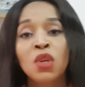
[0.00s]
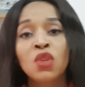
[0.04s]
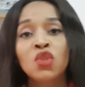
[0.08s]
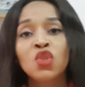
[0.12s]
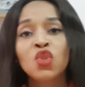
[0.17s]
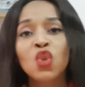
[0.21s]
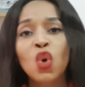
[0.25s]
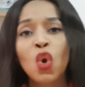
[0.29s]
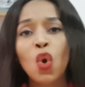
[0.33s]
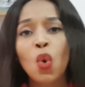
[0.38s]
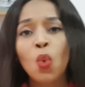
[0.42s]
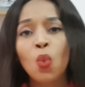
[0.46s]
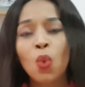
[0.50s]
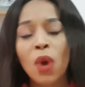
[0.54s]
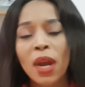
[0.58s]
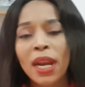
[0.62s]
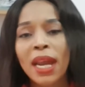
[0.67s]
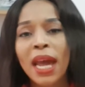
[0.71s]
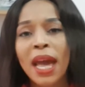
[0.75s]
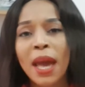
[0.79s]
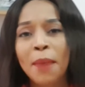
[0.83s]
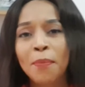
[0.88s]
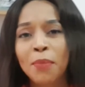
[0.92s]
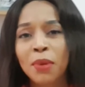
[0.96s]
So
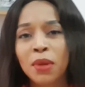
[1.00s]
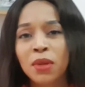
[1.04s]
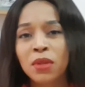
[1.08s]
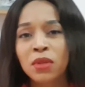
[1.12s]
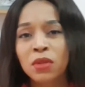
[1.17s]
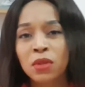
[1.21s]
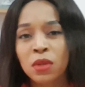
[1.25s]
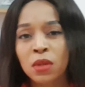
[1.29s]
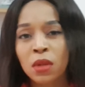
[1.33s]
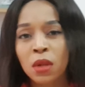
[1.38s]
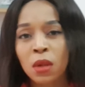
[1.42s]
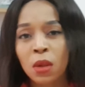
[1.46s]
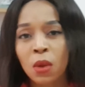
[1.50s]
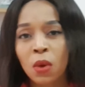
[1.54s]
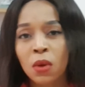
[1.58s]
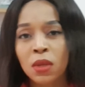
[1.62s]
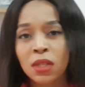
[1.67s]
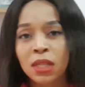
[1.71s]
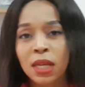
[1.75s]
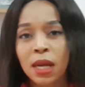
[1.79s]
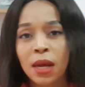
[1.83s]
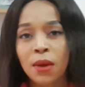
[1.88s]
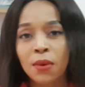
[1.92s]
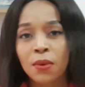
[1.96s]
what happens to the
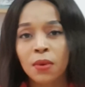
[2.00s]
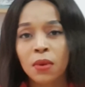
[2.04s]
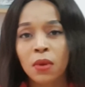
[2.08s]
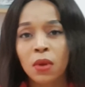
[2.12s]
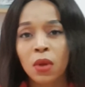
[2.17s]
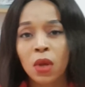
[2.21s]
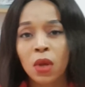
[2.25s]
lockdown?